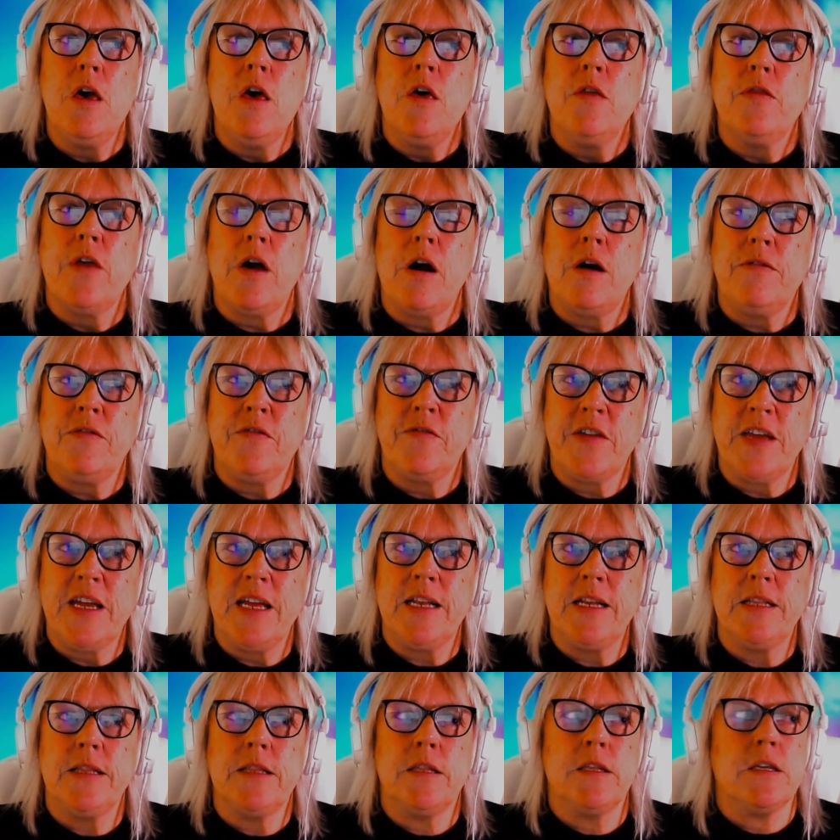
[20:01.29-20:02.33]
that are
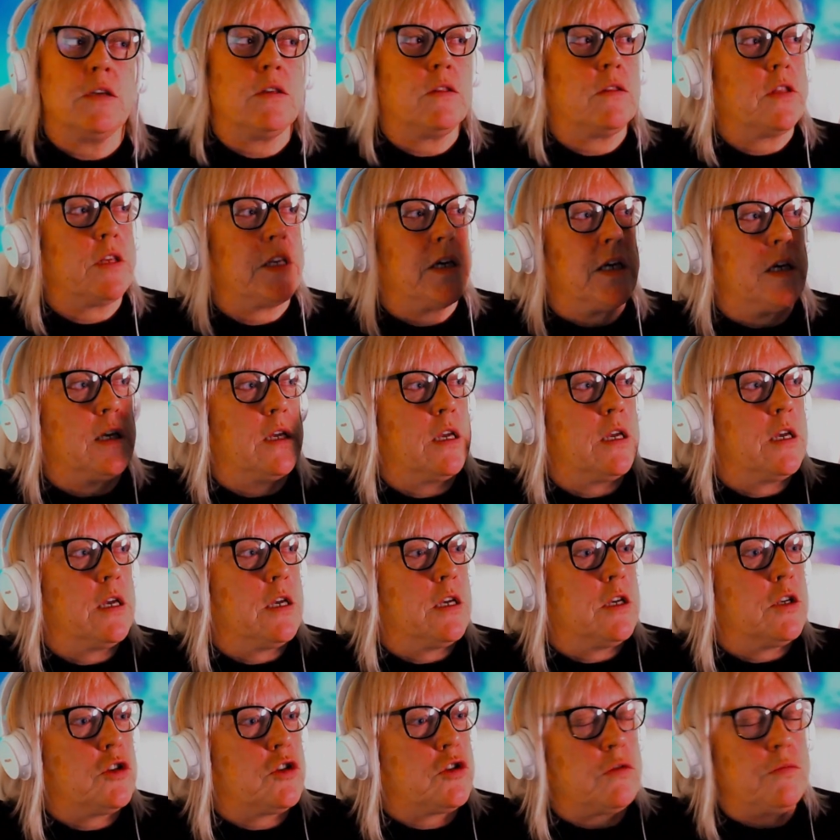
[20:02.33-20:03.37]
feeling that
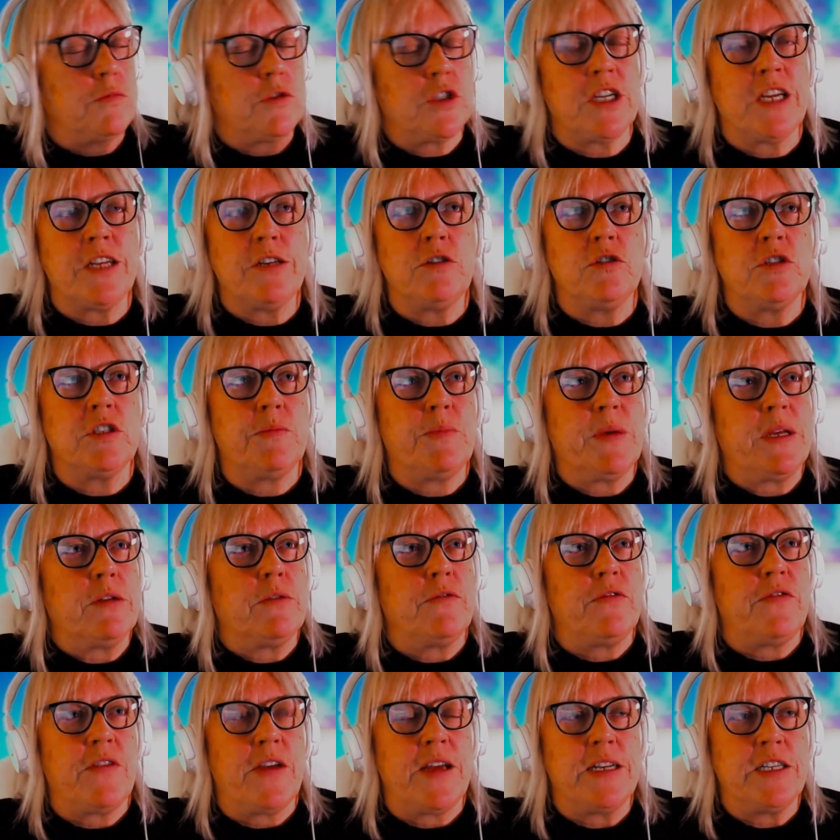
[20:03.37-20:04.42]
some channels are being
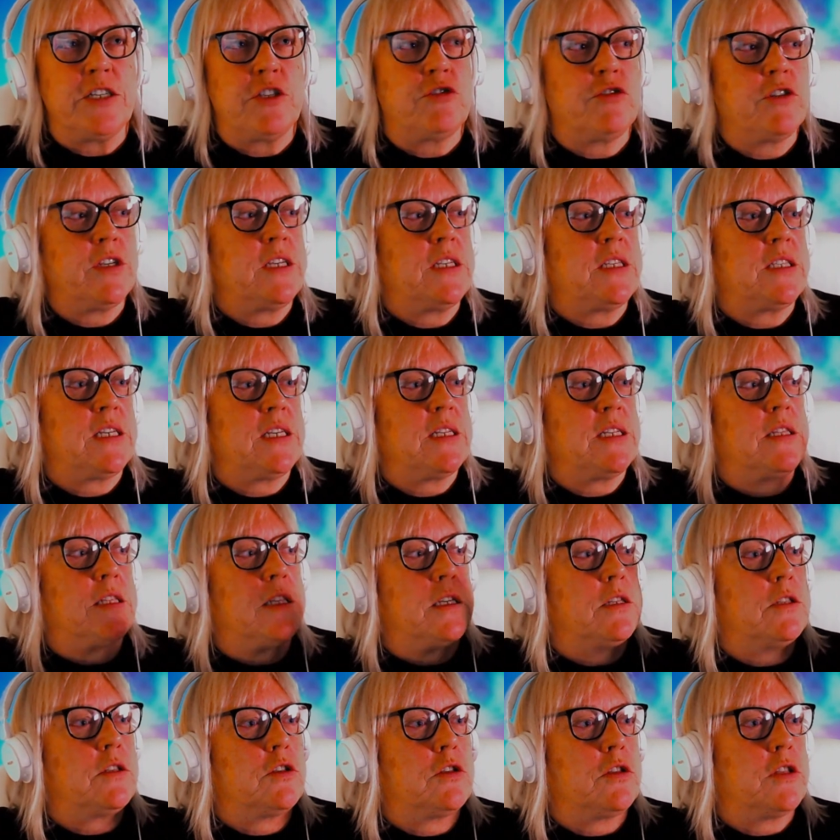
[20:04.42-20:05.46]
unfairly treated,
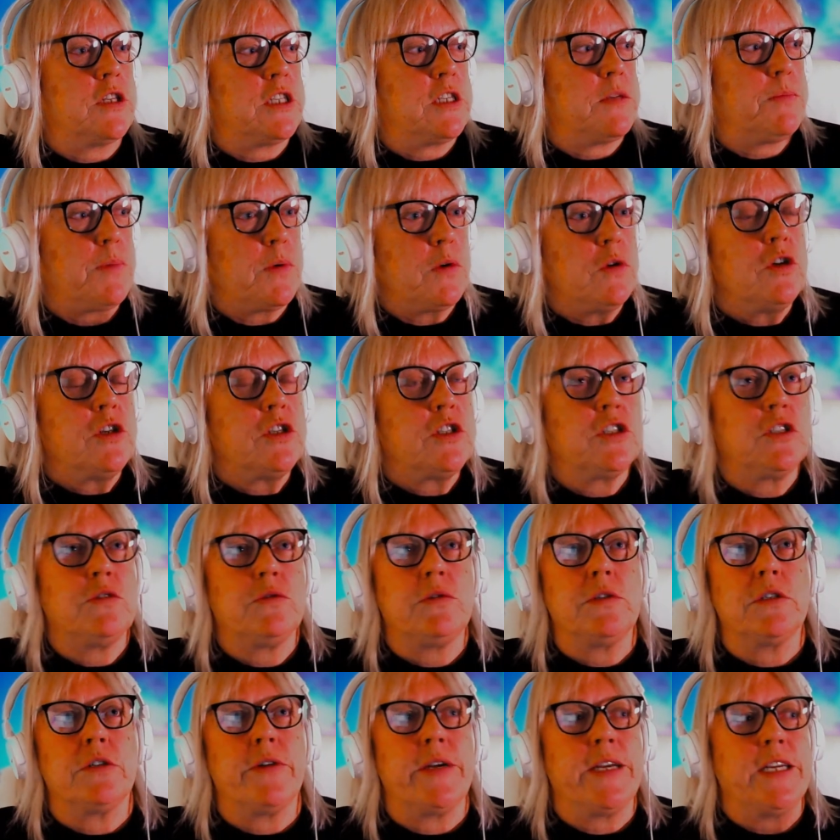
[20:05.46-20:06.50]
that the debunkers are
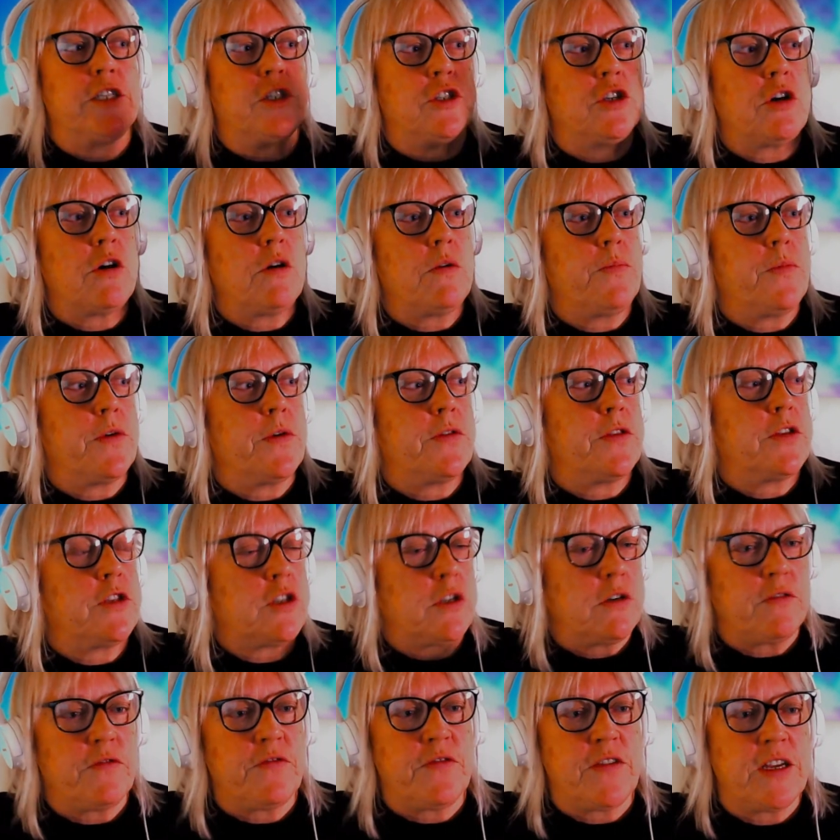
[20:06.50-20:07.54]
doing a great job, that the
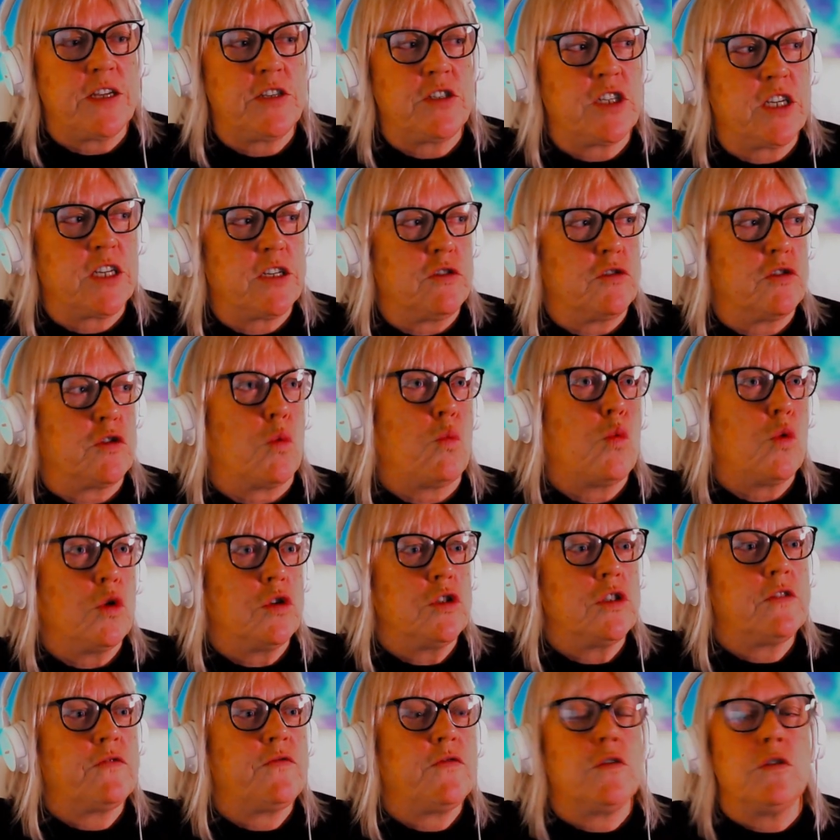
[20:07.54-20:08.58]
top 5 channels are
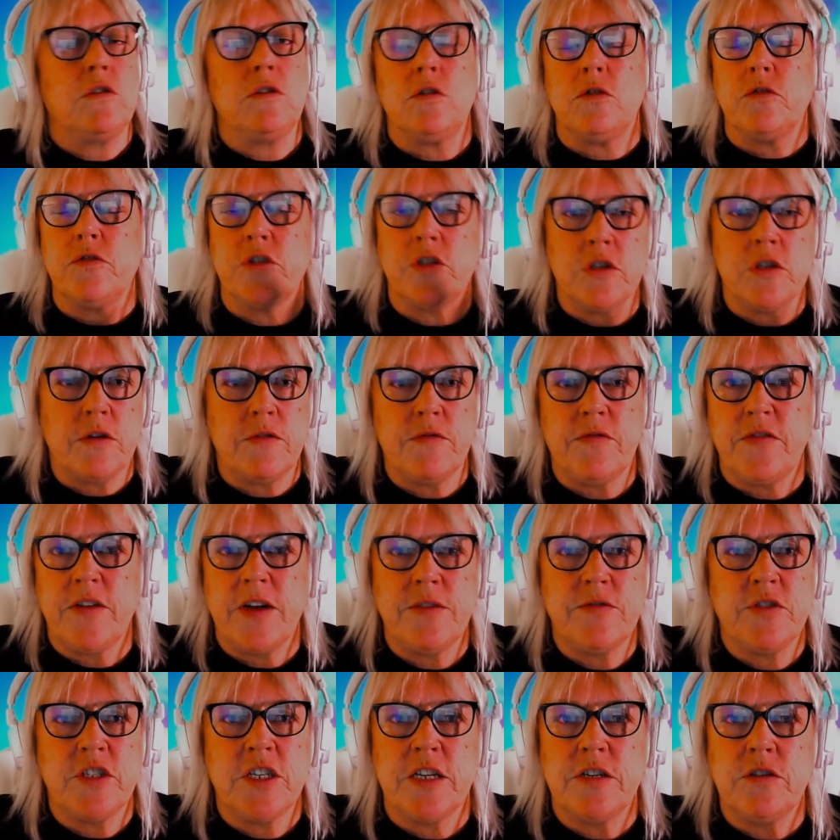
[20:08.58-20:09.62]
wonderful, or the top
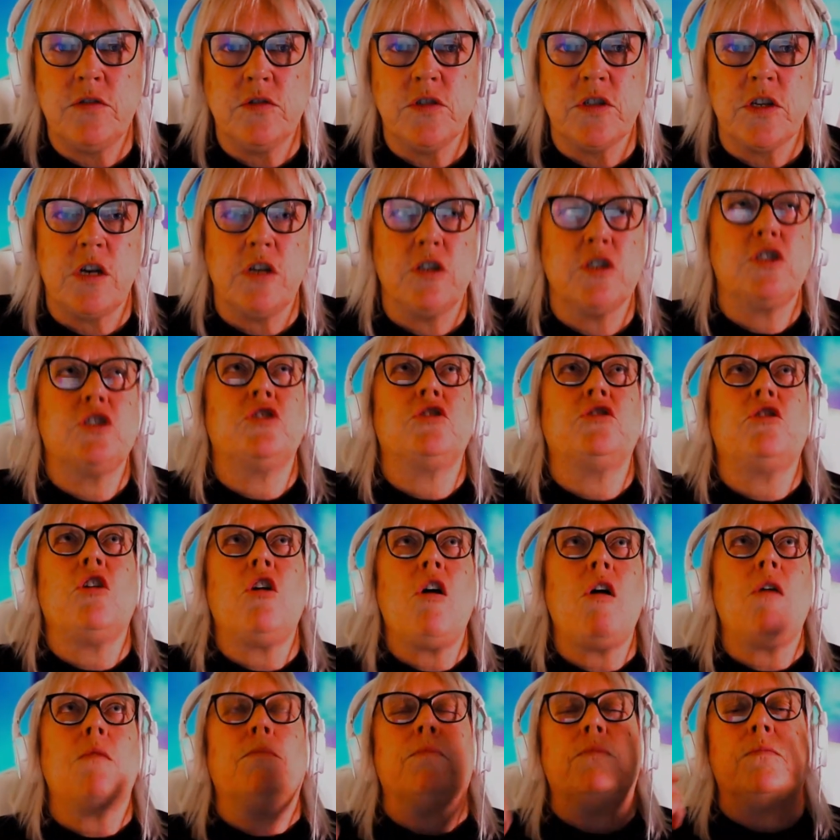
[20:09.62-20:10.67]
5 channels are
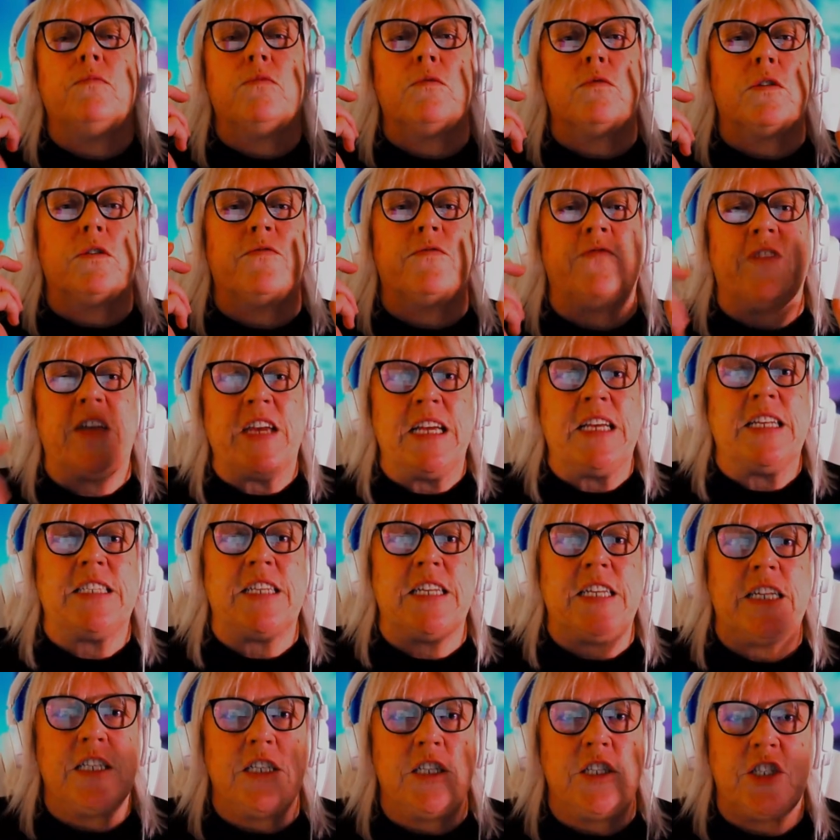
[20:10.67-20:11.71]
stop
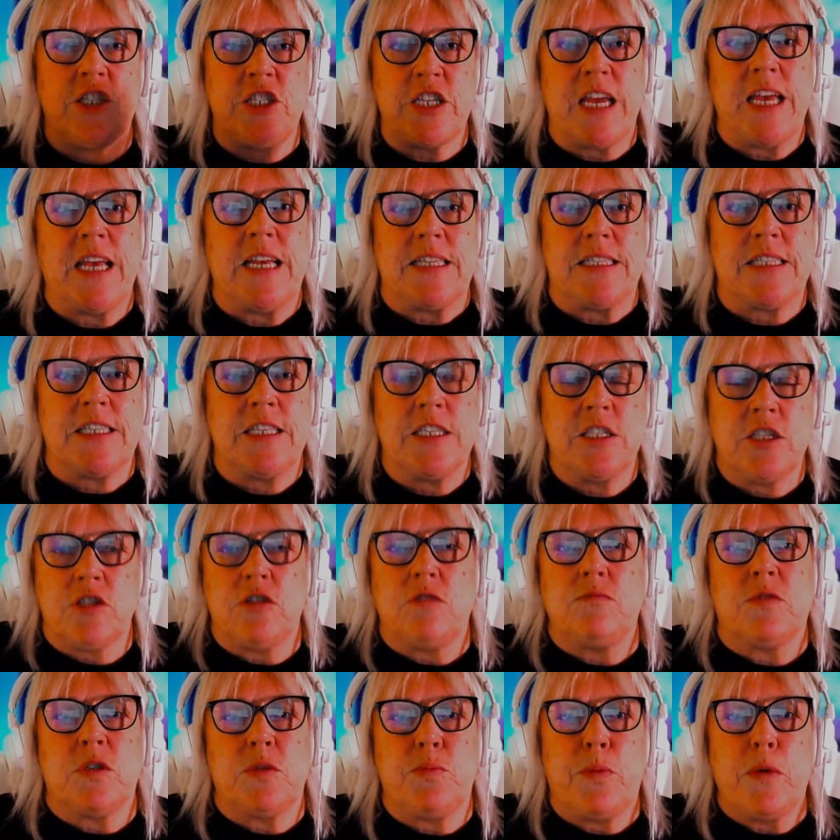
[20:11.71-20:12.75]
feeding shit,
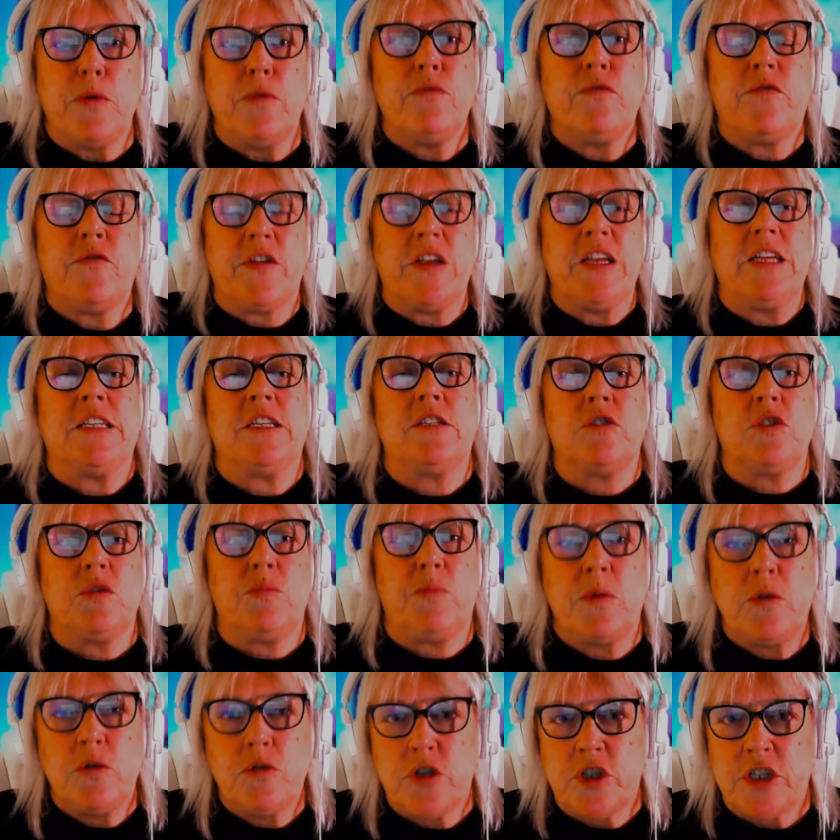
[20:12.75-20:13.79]
stop spoon feeding us
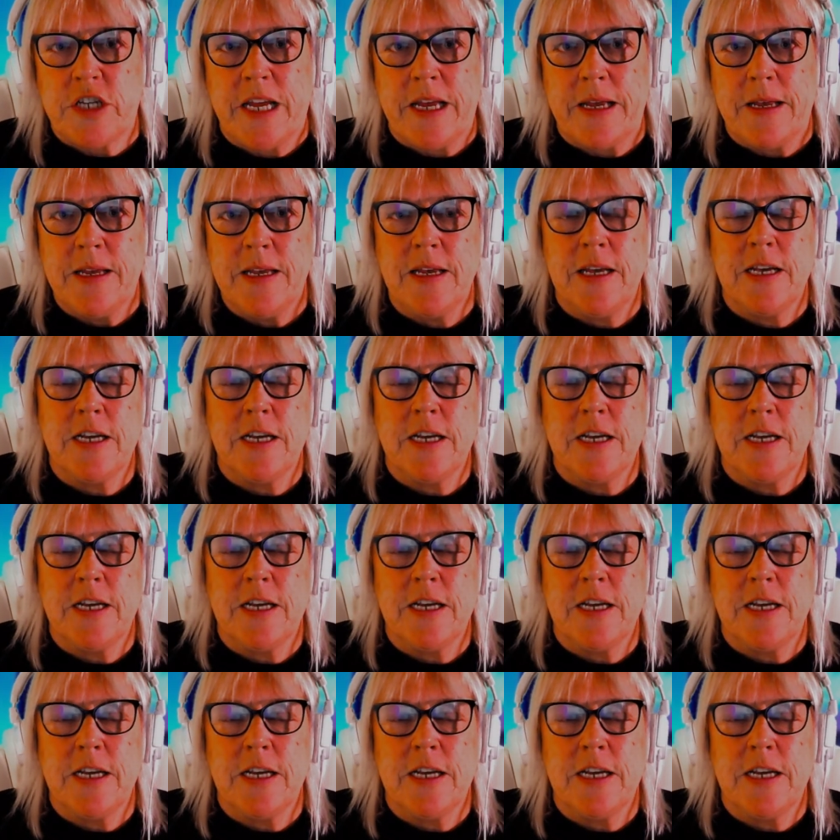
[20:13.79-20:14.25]
bullshit,